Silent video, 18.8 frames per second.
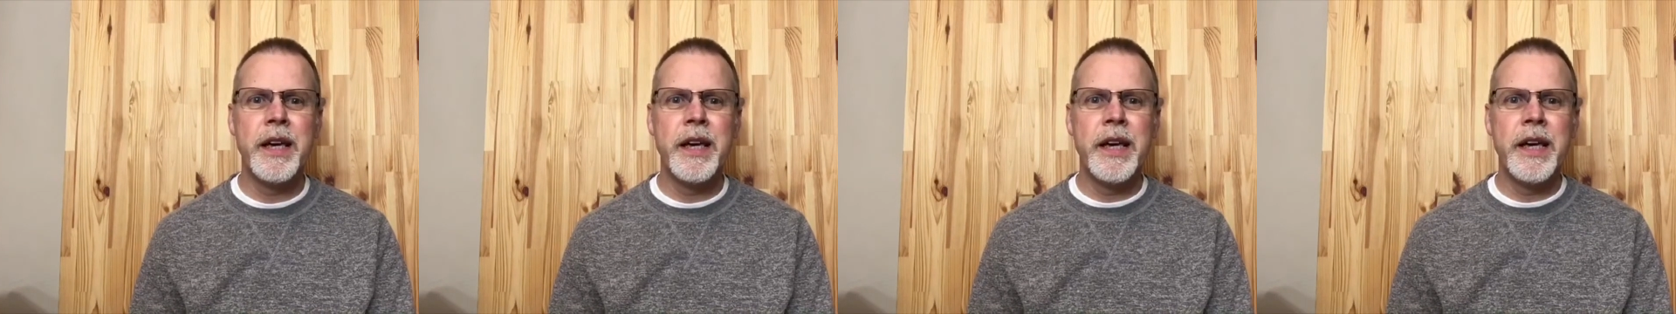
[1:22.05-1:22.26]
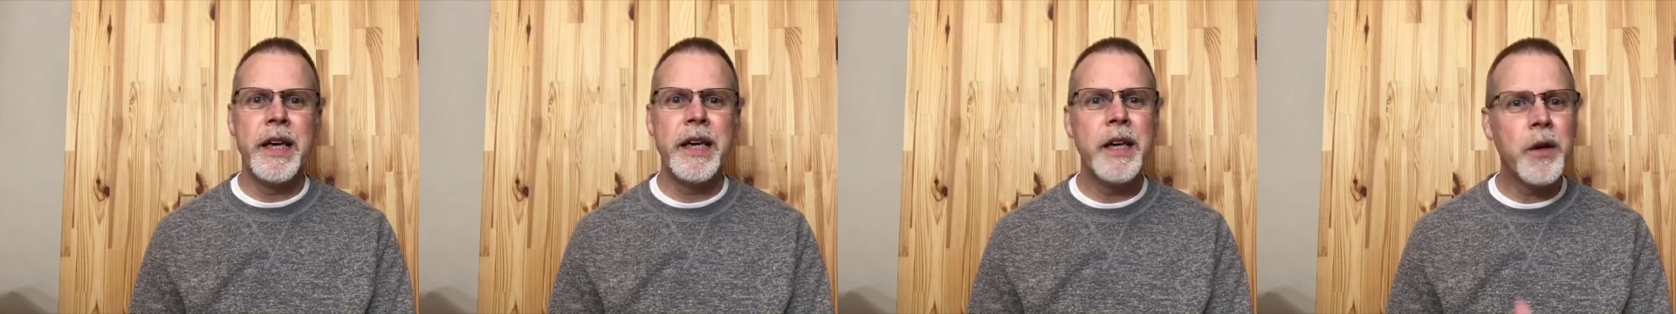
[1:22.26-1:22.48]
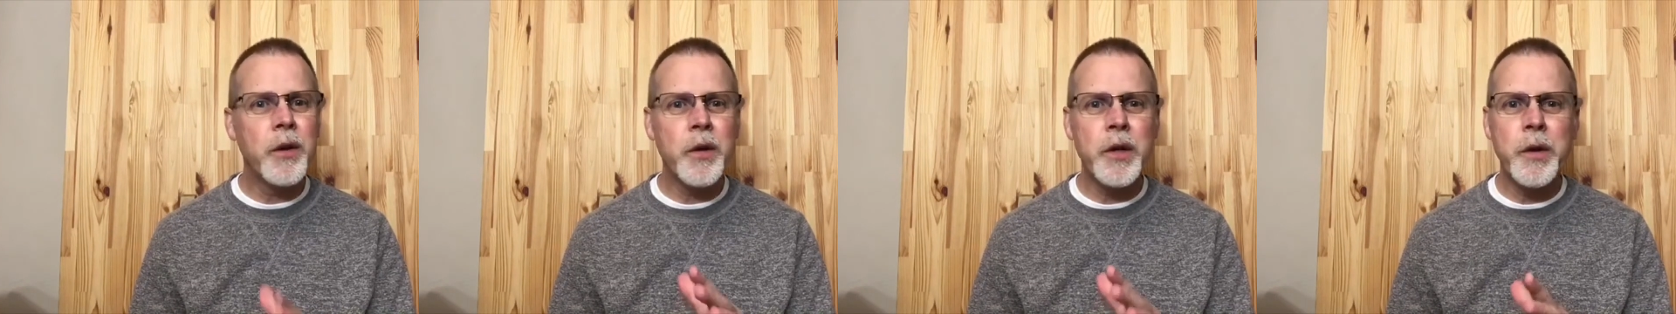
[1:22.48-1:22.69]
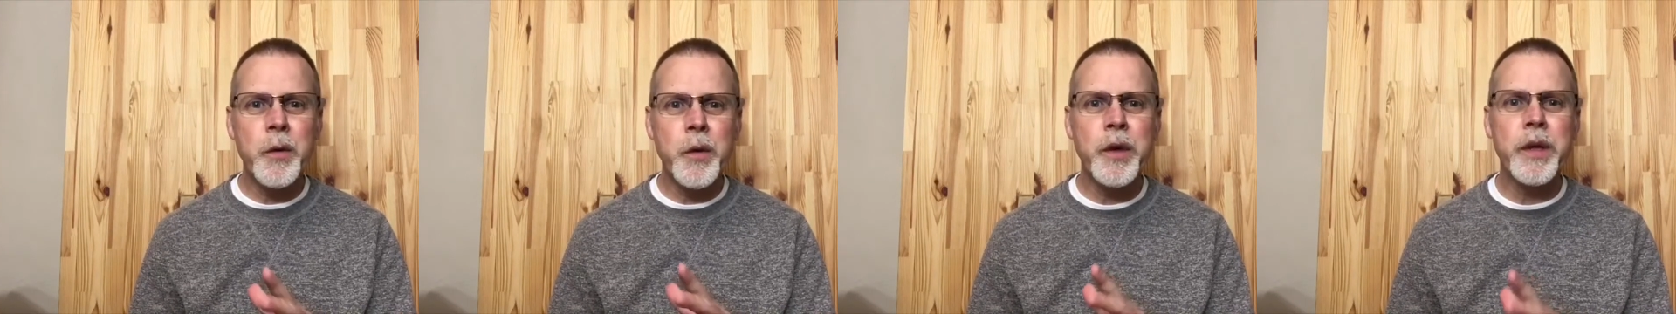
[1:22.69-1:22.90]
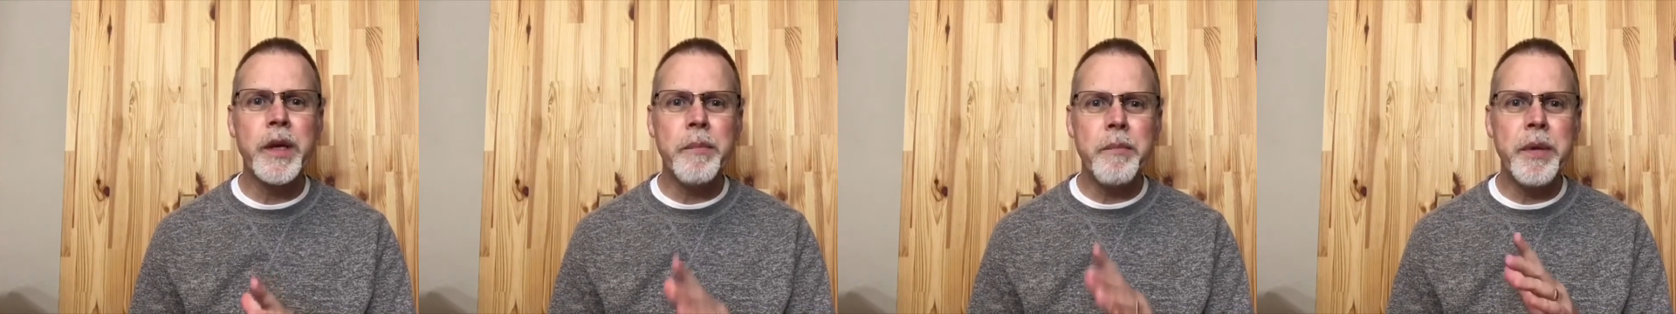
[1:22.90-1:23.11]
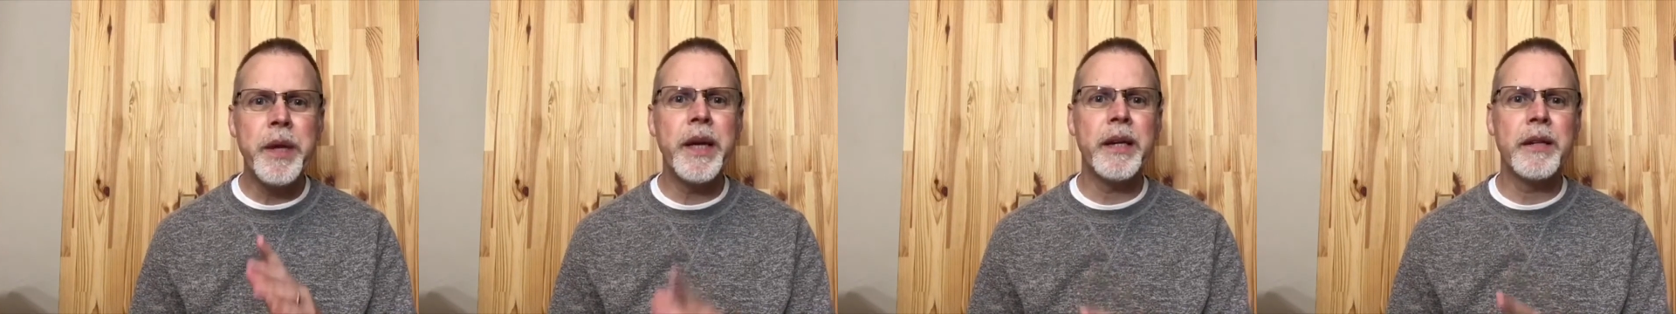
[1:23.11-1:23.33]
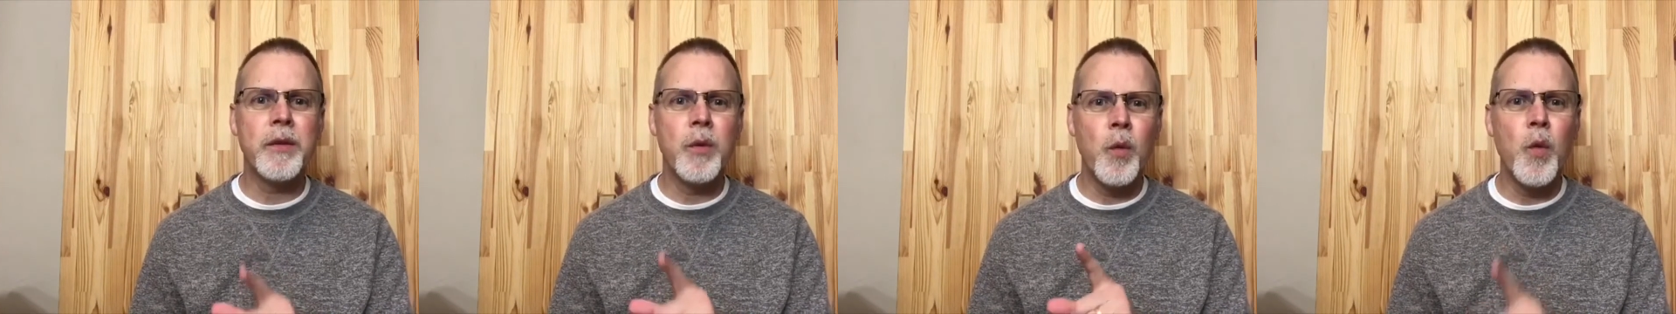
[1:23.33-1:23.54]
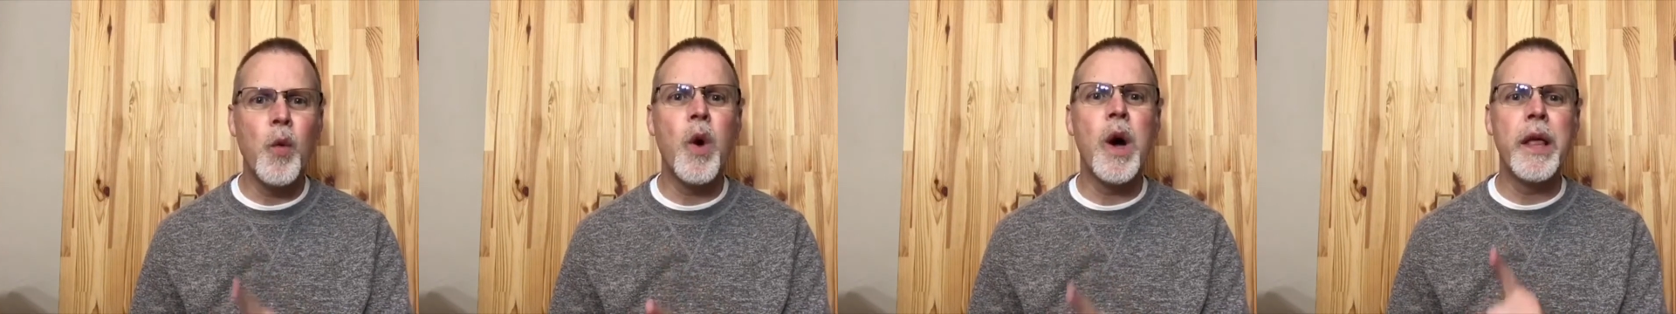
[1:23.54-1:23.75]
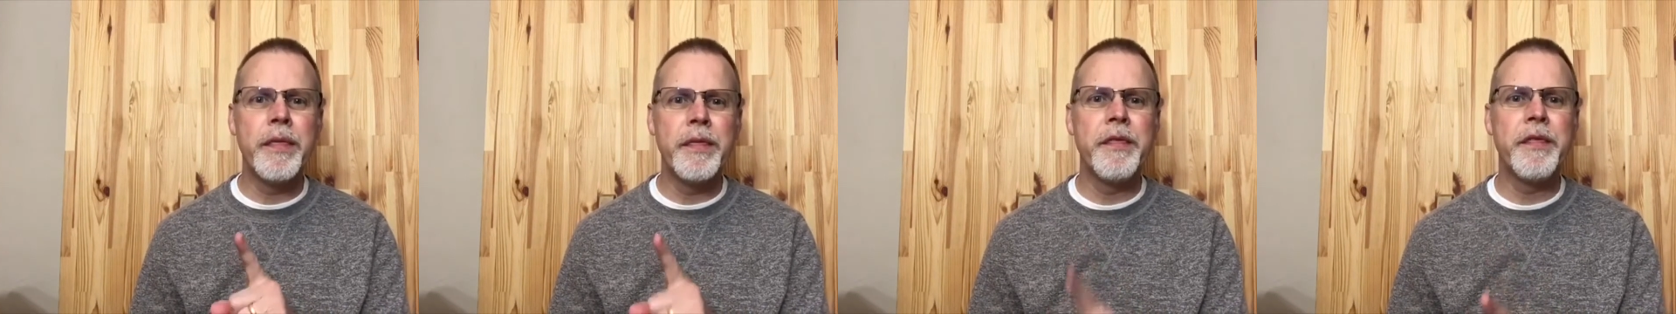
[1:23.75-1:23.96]
he only really picked
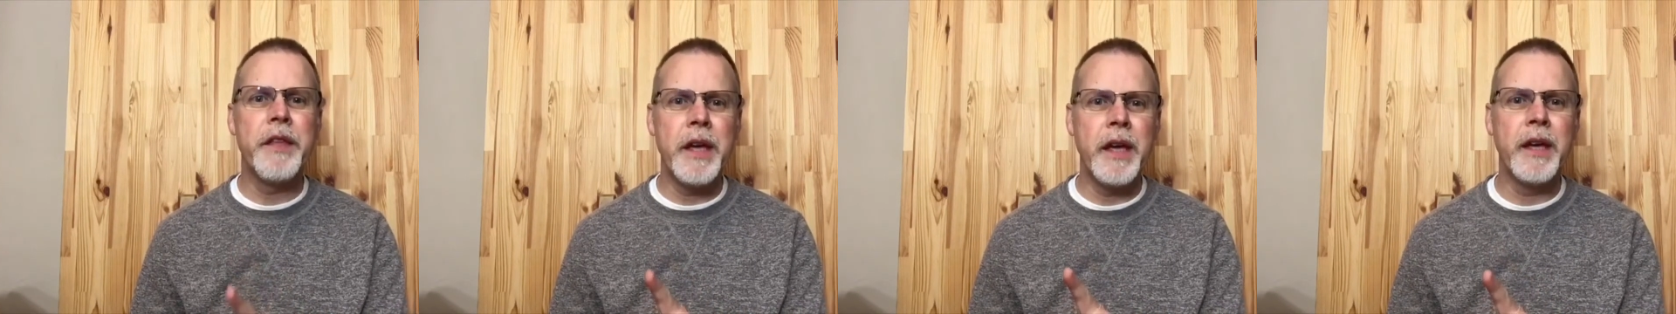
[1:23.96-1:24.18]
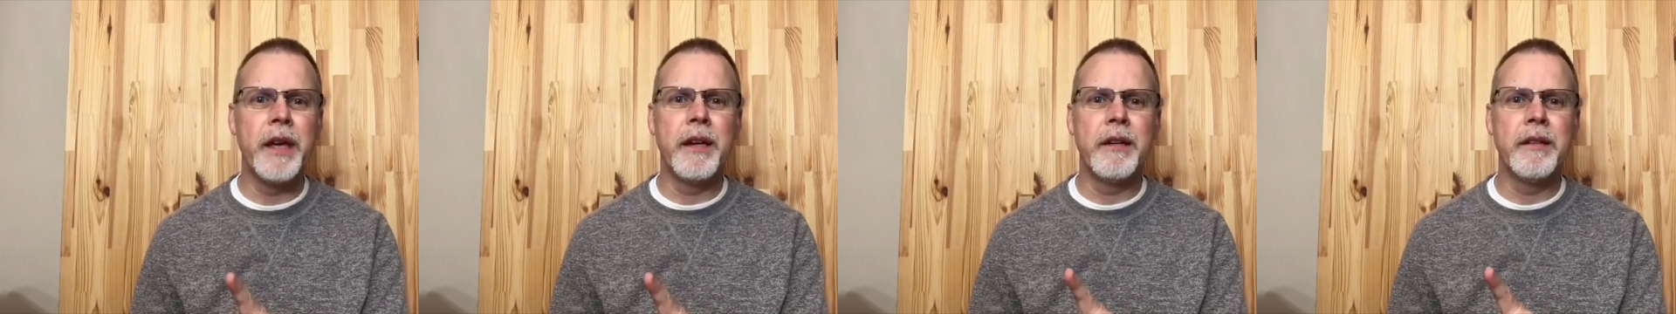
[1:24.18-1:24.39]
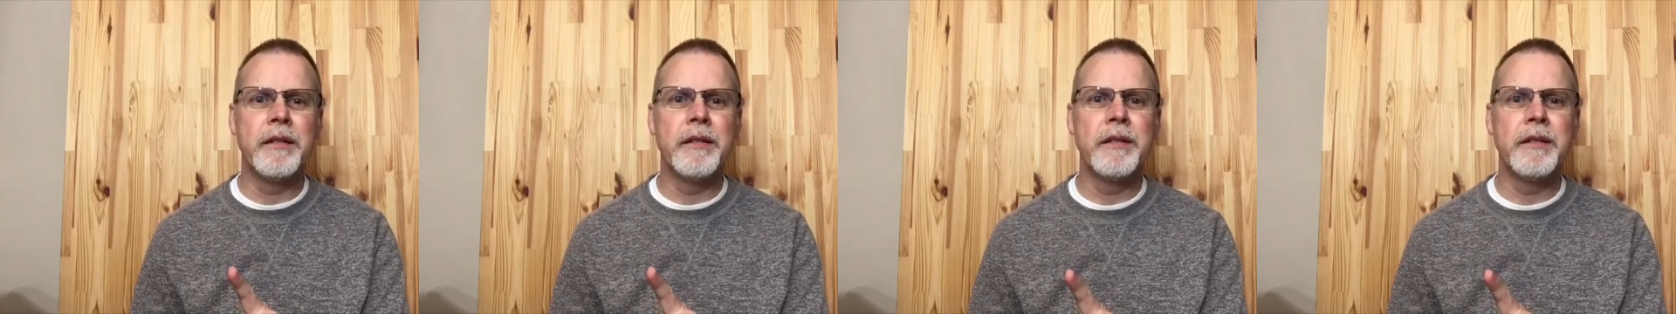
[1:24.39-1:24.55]
one thing,